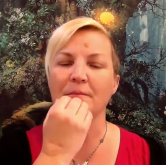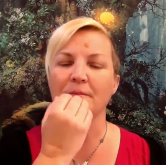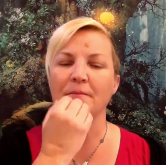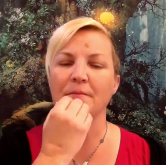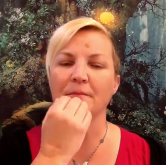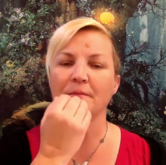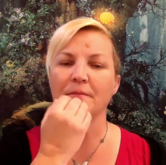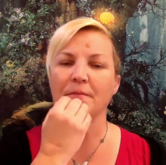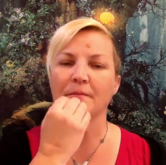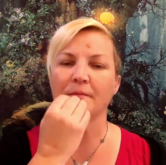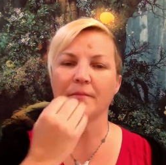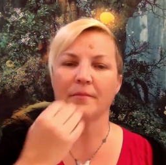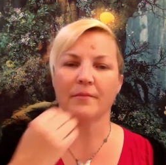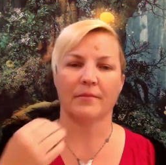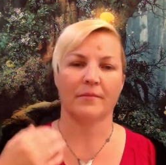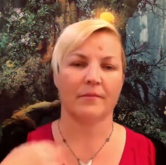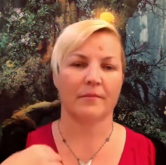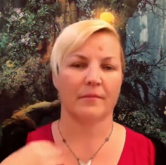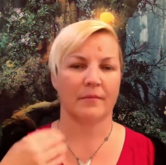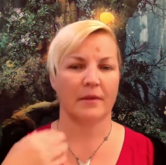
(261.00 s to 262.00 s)

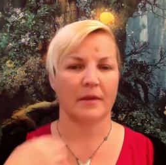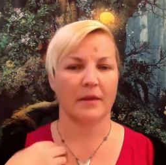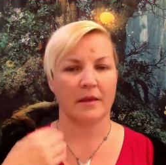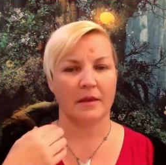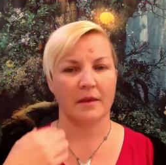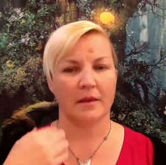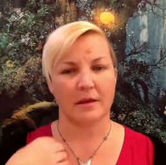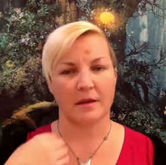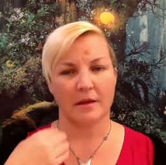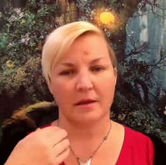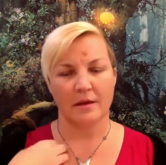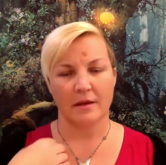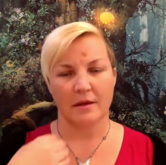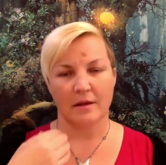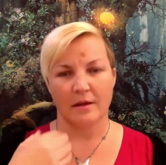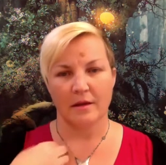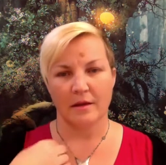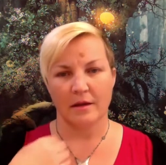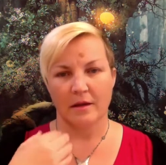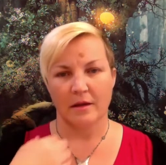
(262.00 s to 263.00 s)

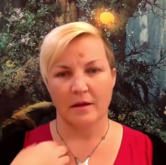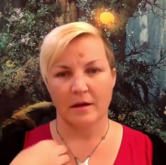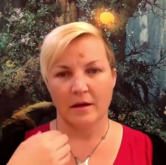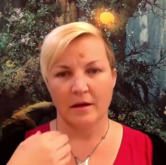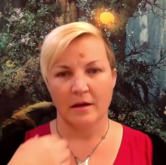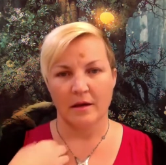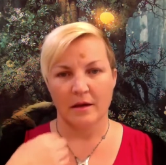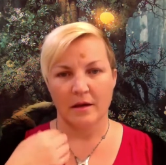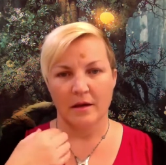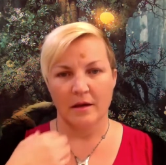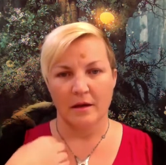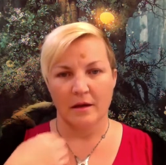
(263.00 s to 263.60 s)
[no speech]